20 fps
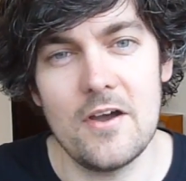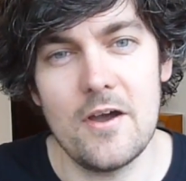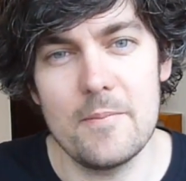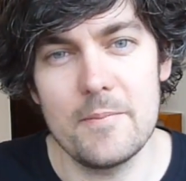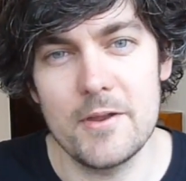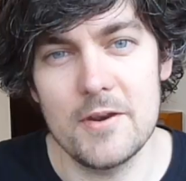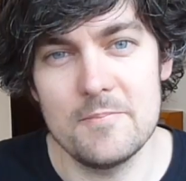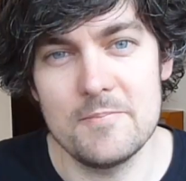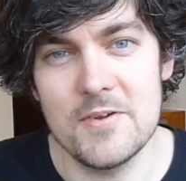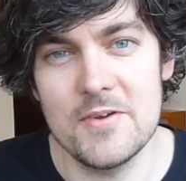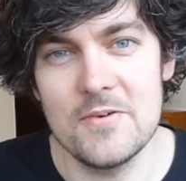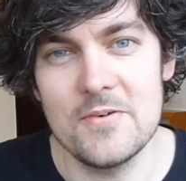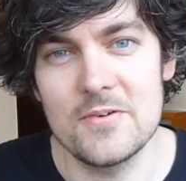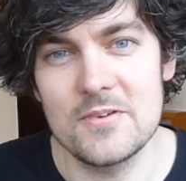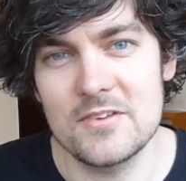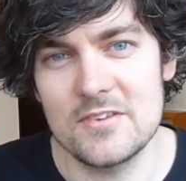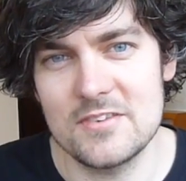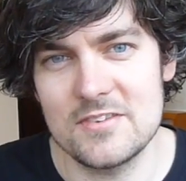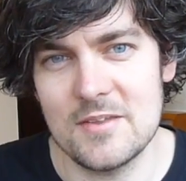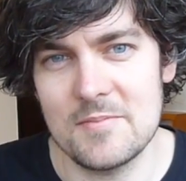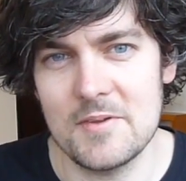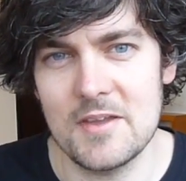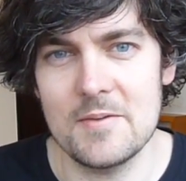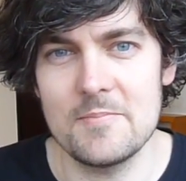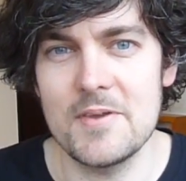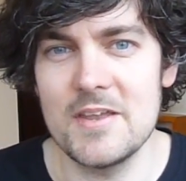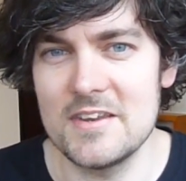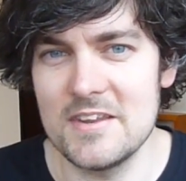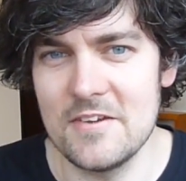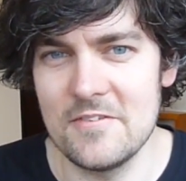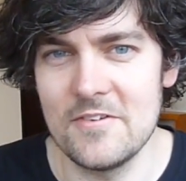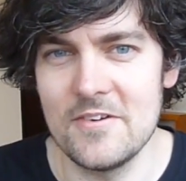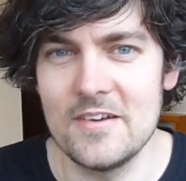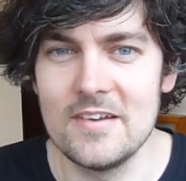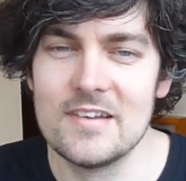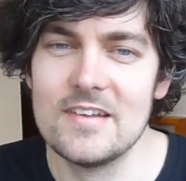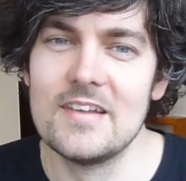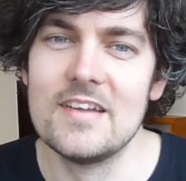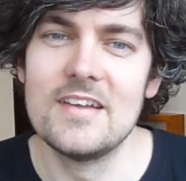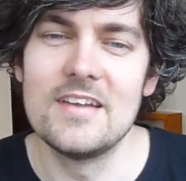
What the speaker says: I'm gonna build something a bit different.